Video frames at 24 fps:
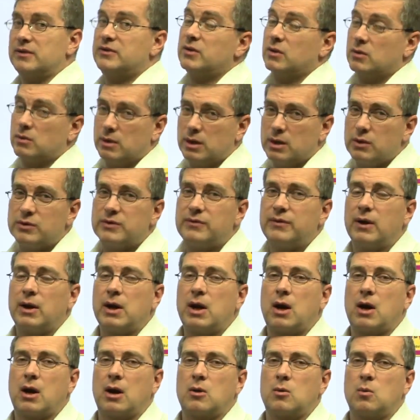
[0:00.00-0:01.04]
So it was
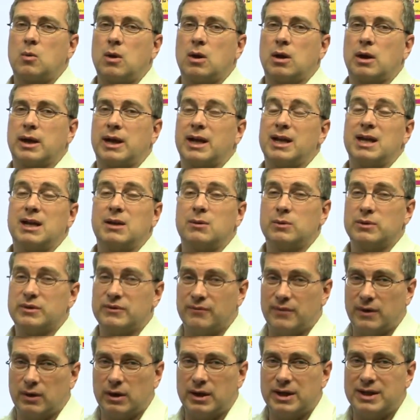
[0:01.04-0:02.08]
very hard work, and it was
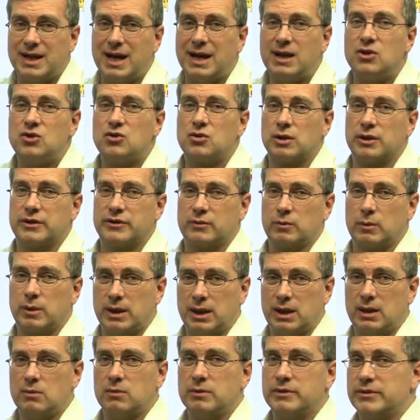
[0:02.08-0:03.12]
very dangerous
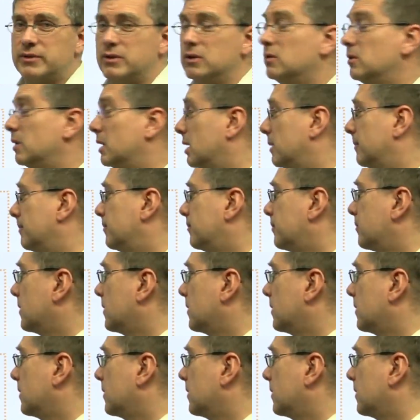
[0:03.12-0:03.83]
what he was doing.